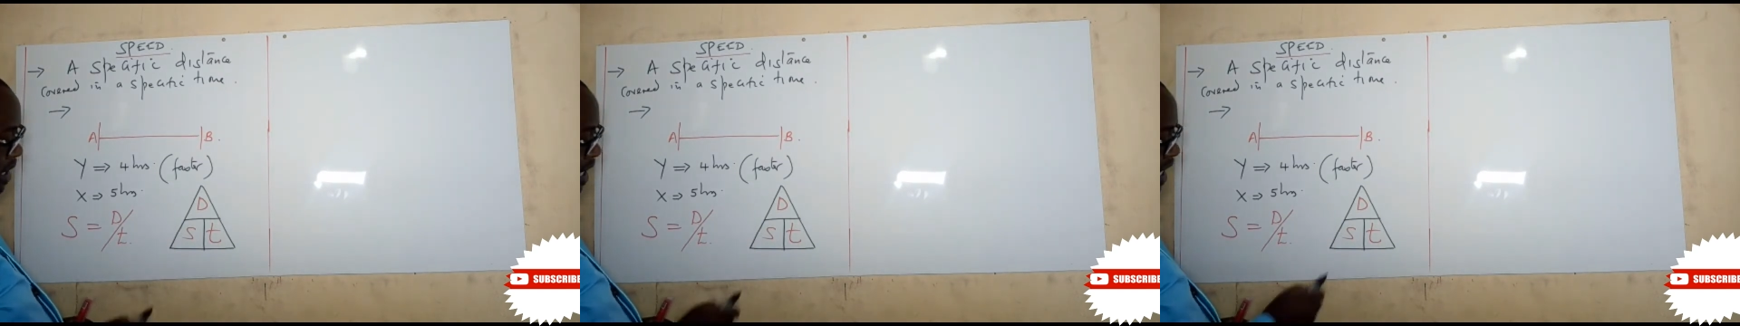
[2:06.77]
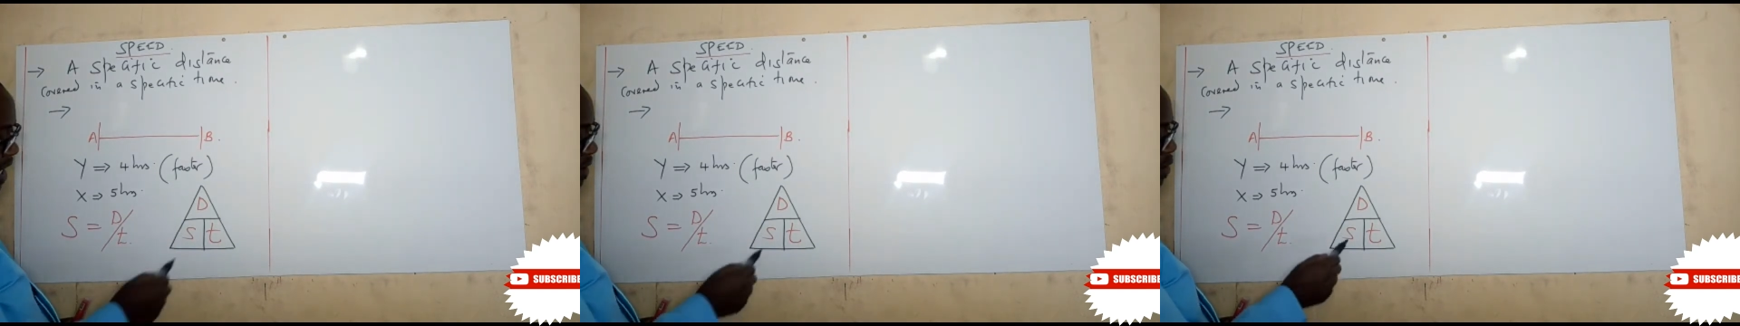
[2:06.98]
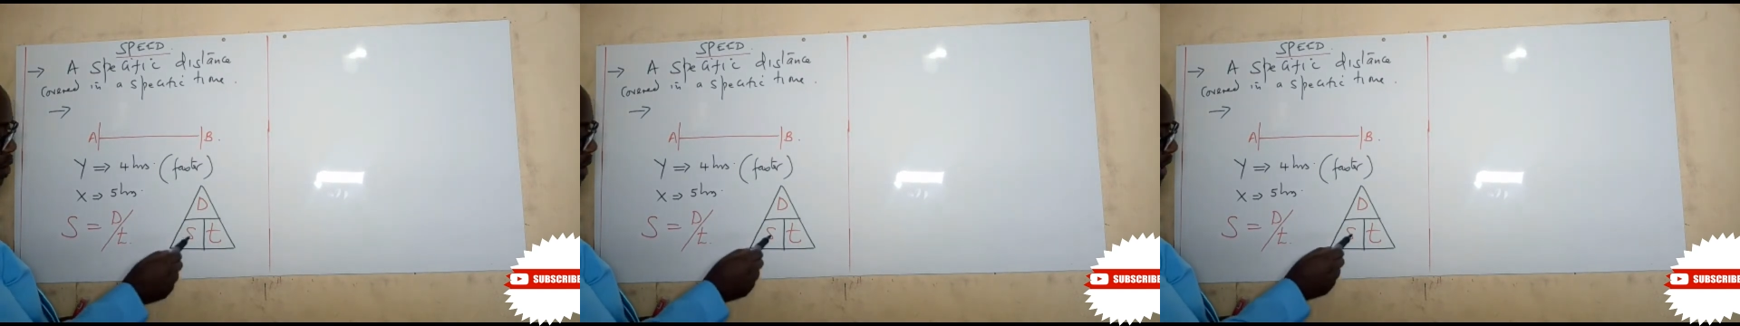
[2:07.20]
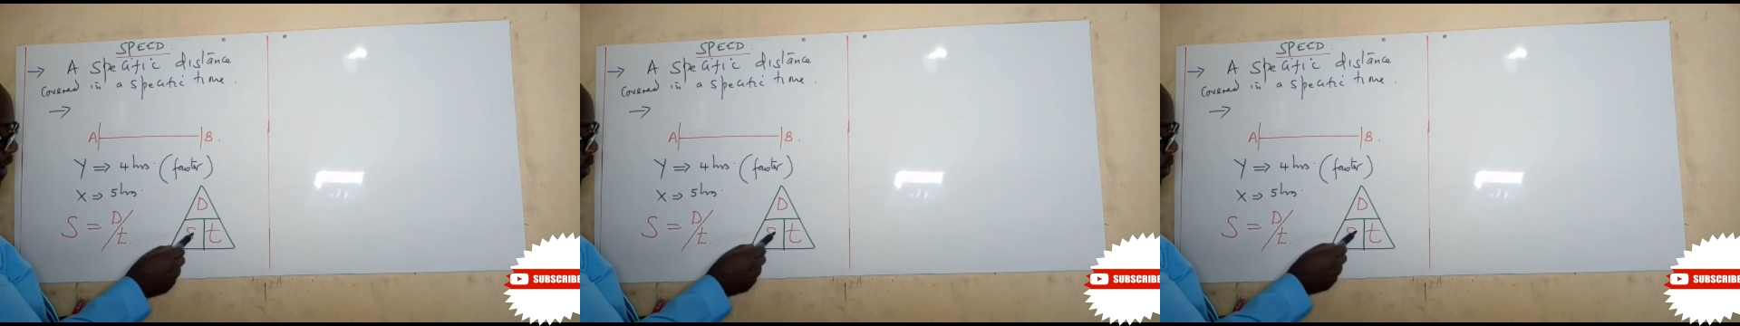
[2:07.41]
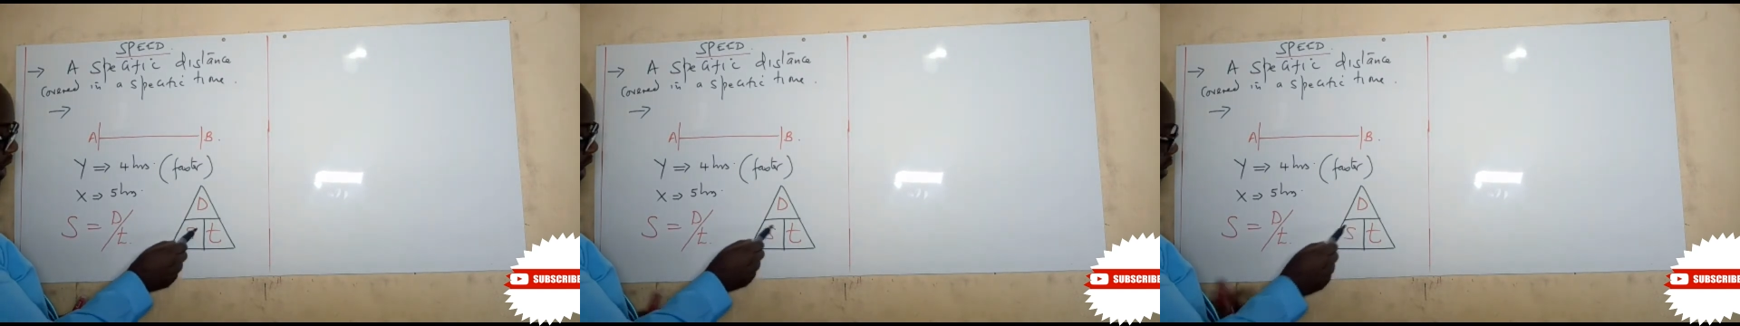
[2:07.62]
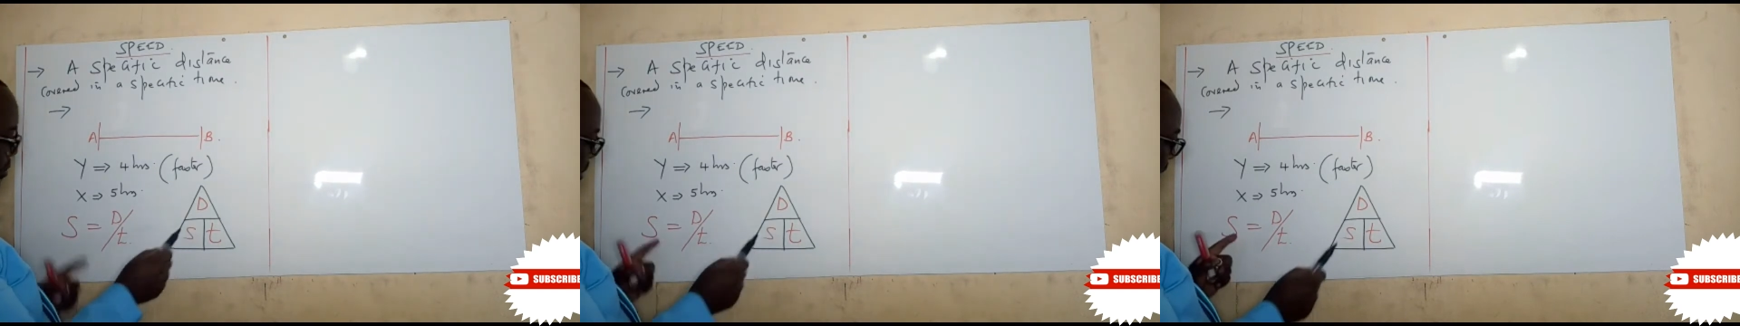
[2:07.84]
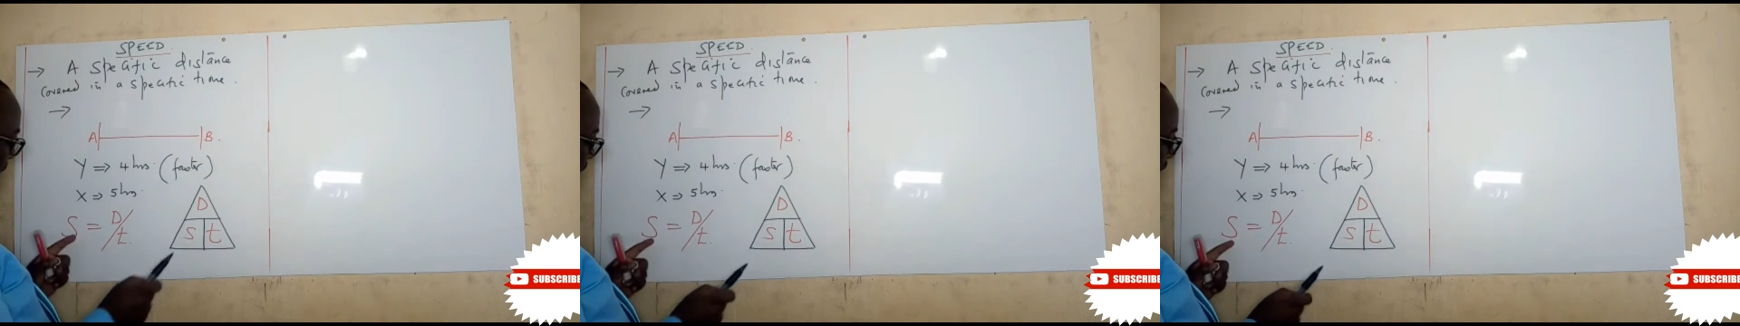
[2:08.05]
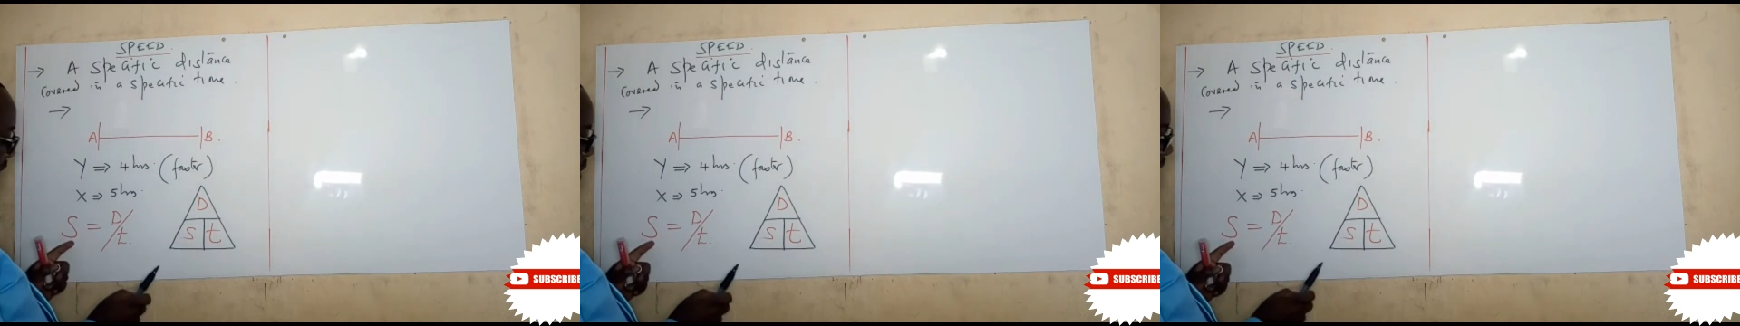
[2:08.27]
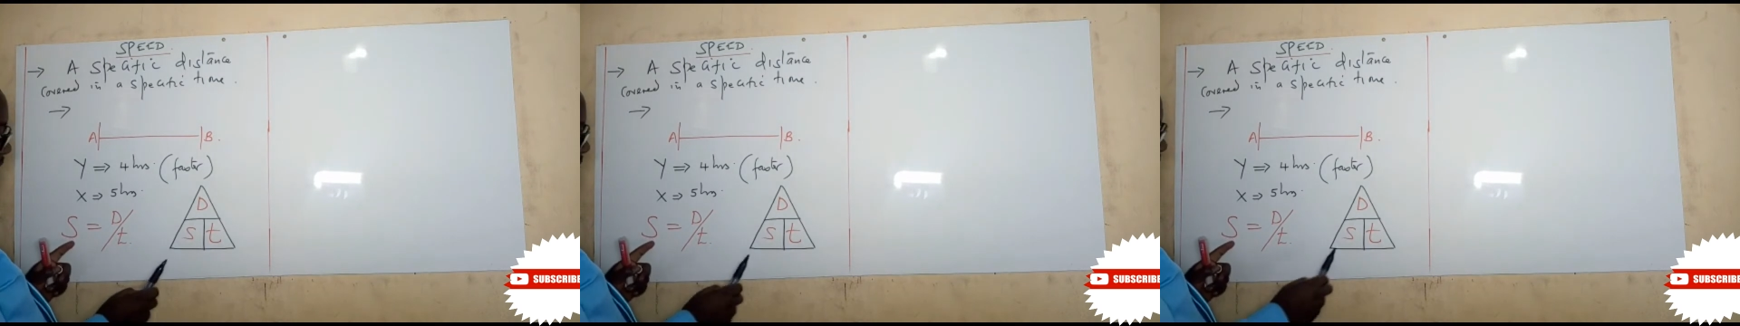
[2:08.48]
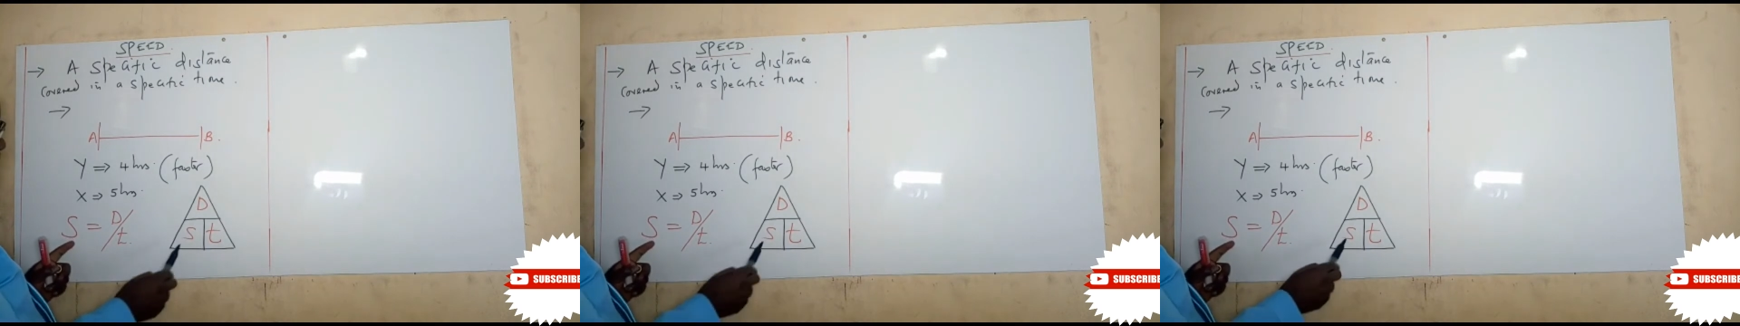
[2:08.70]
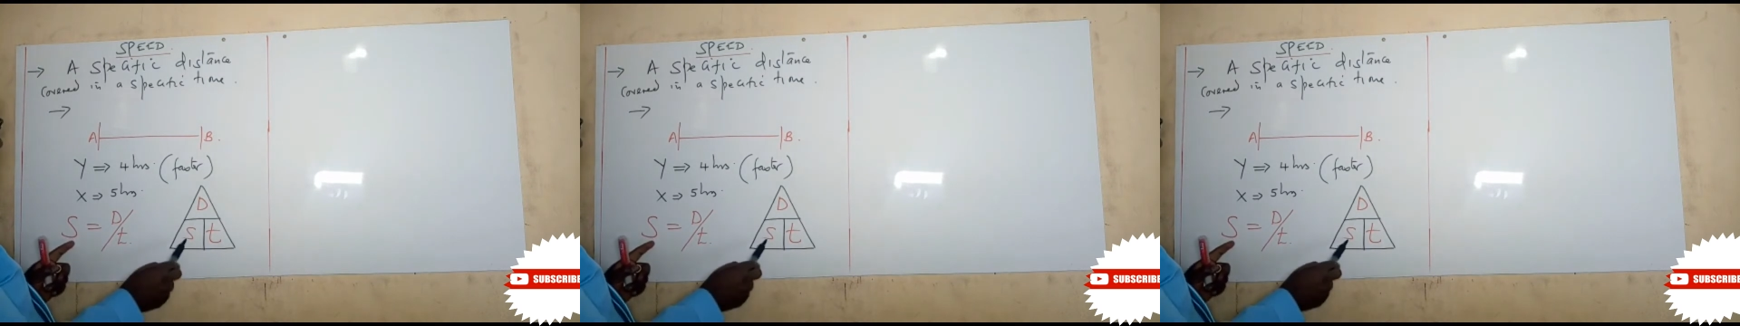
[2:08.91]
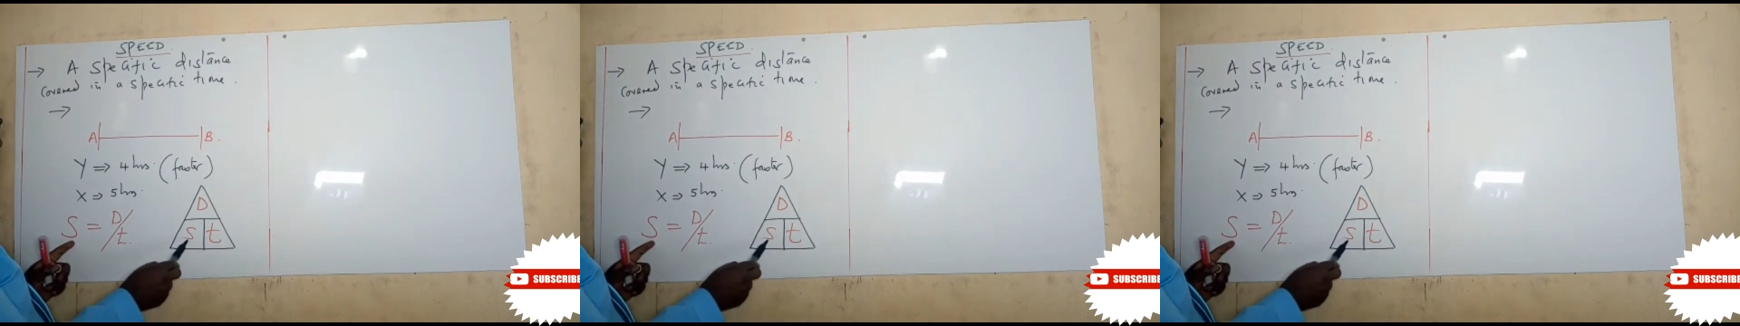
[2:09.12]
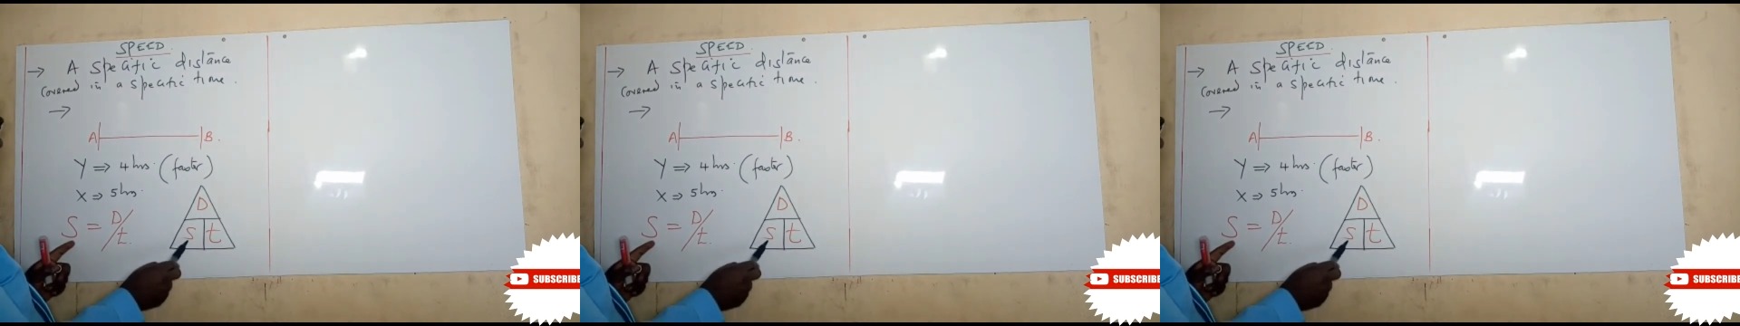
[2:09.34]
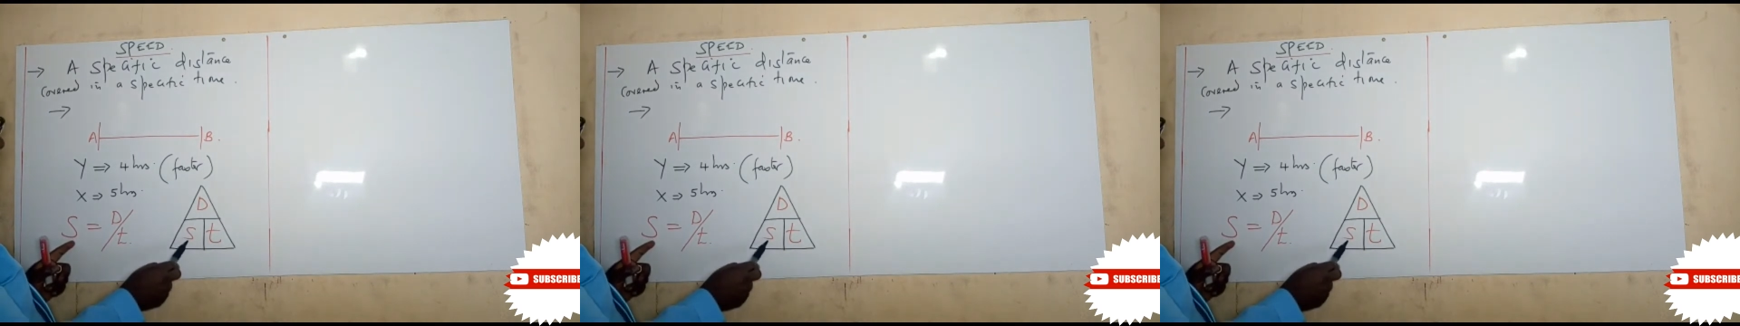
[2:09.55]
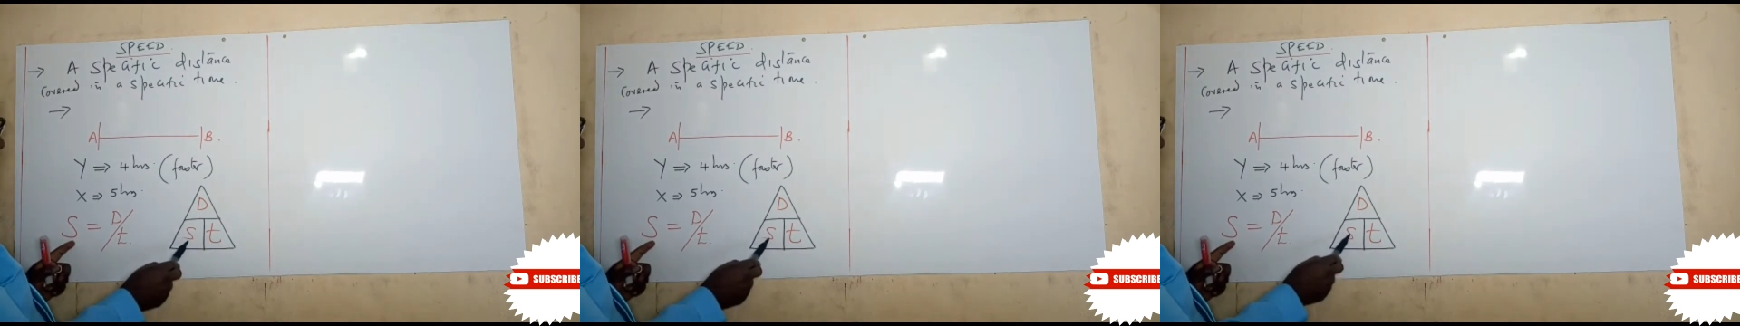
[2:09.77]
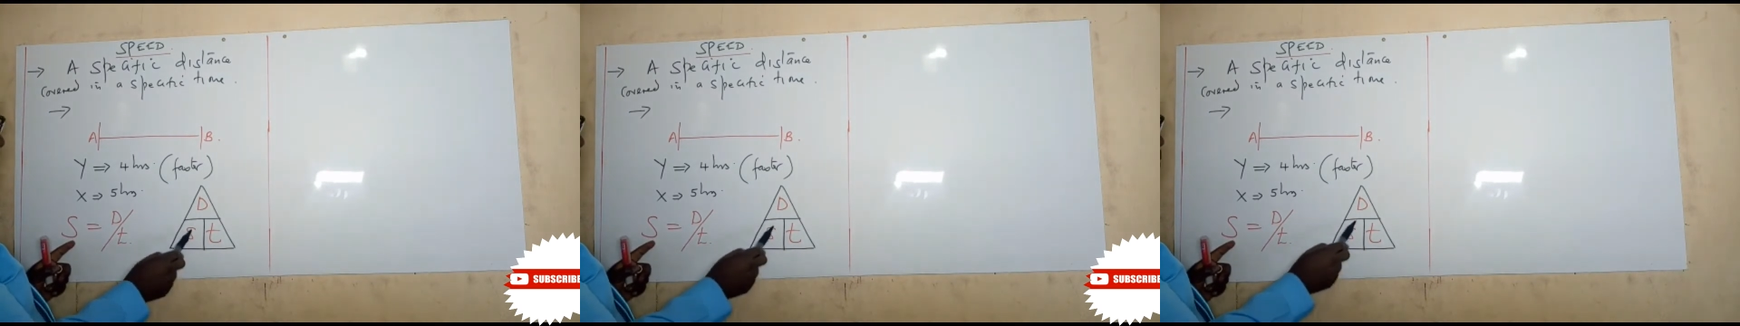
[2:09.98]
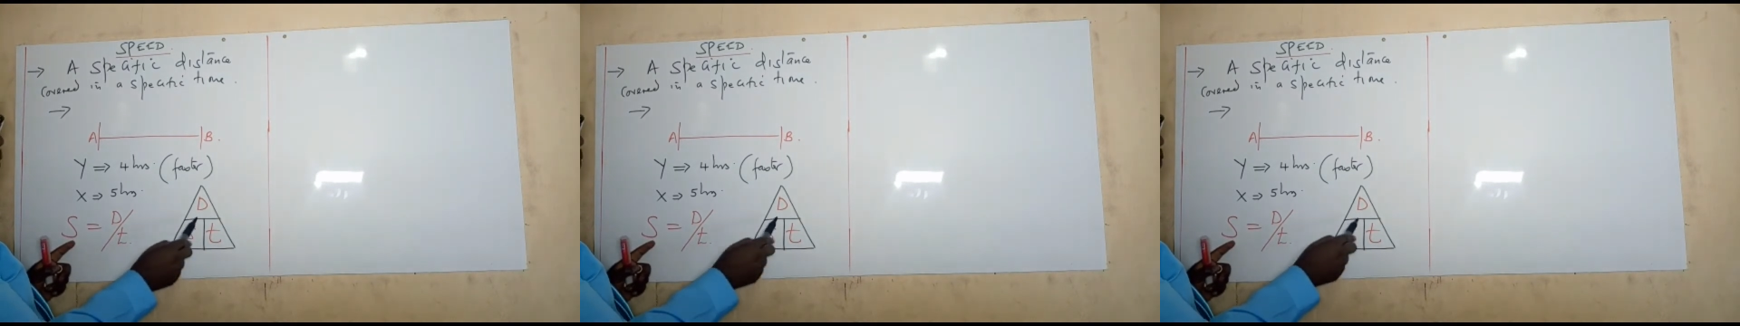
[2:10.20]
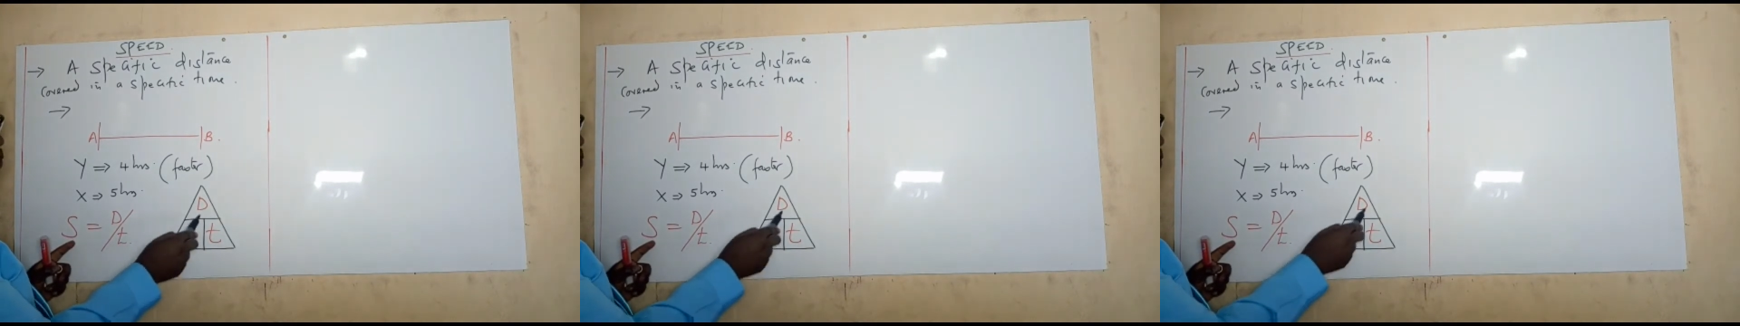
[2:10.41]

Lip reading: Nobody's mouth can be seen.